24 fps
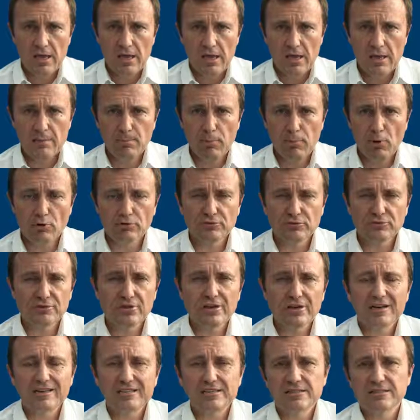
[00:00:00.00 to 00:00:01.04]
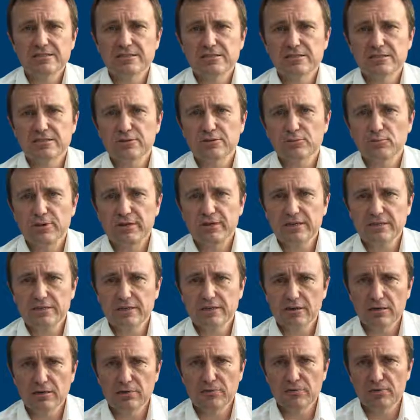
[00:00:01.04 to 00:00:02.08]
Important the lessons we can
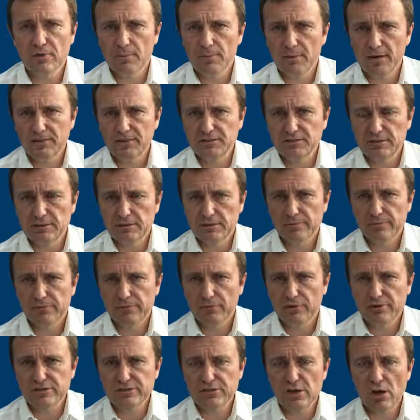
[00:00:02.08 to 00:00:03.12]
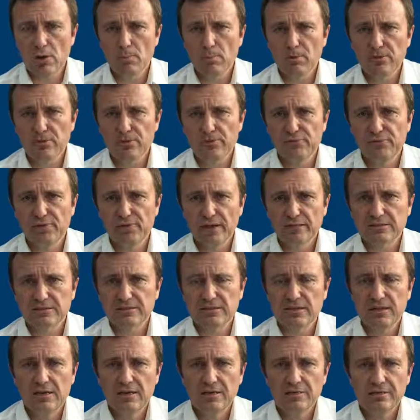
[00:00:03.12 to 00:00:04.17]
learn from nature. For example, the fact
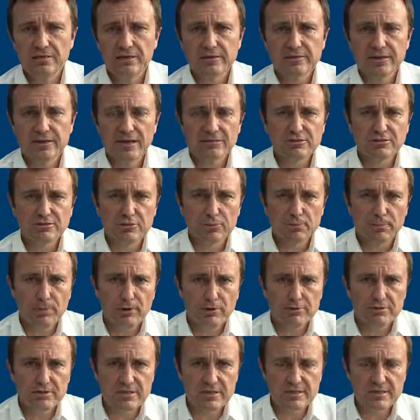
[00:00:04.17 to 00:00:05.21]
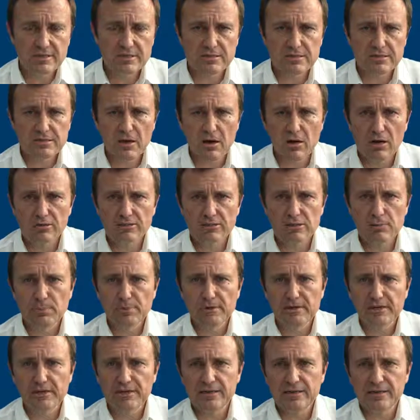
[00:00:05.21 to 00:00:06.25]
that natural processes are
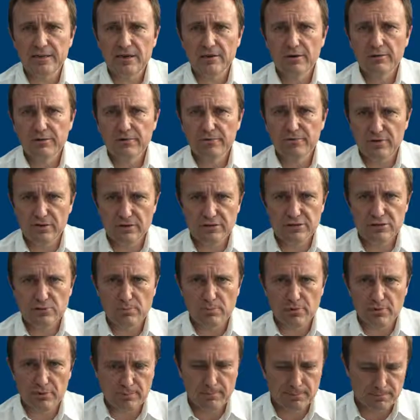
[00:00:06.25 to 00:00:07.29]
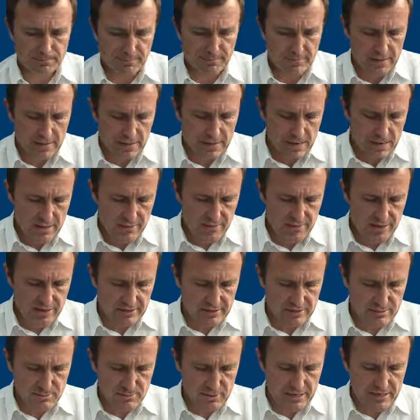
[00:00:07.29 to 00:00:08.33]
typically reversible, and
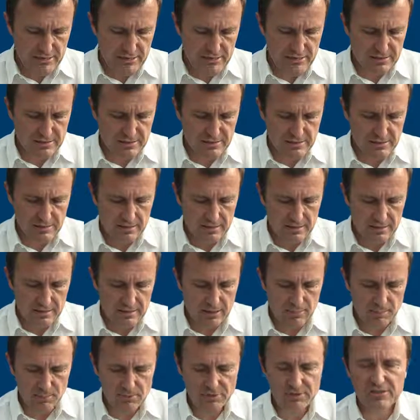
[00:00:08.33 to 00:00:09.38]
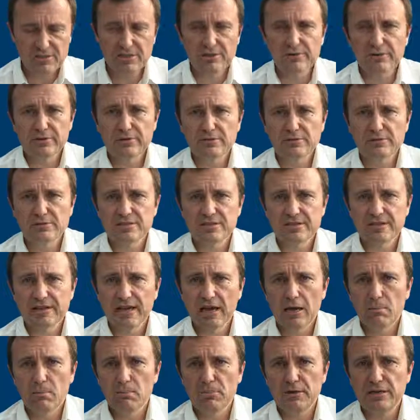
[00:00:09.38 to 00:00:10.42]
this means that materials
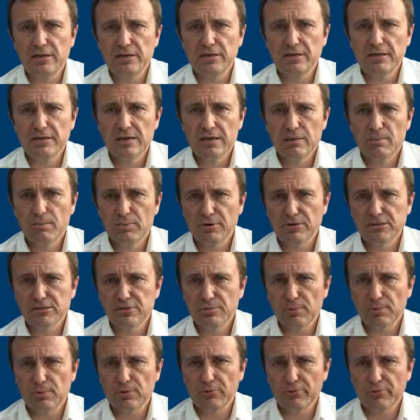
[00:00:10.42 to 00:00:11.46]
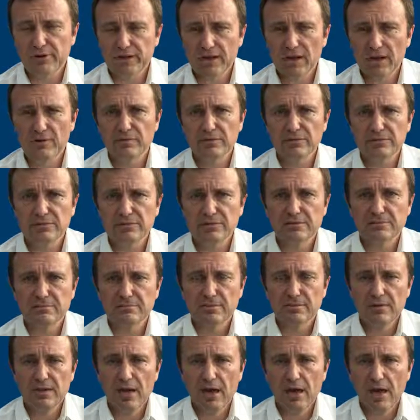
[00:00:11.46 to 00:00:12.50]
can be, in principle, recovered
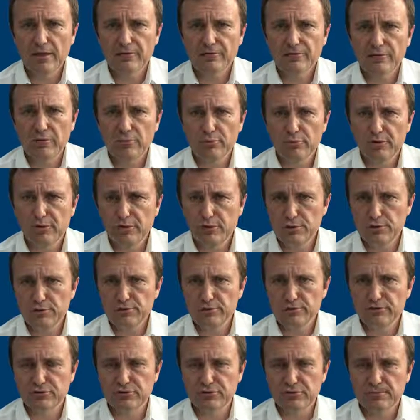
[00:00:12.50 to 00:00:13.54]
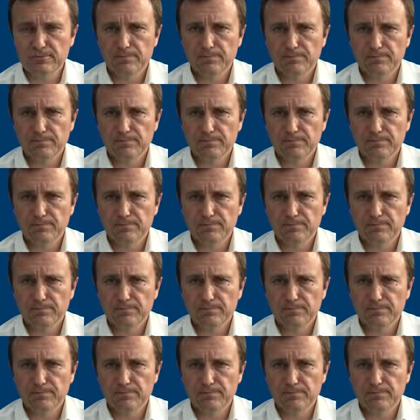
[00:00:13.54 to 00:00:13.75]
and reused.